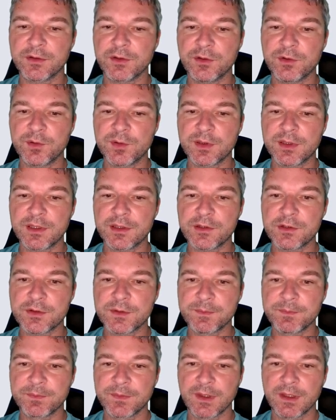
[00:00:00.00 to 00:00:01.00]
usage,
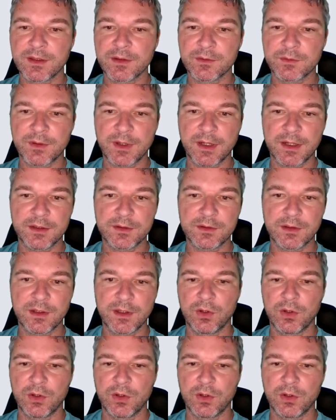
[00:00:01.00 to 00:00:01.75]
right?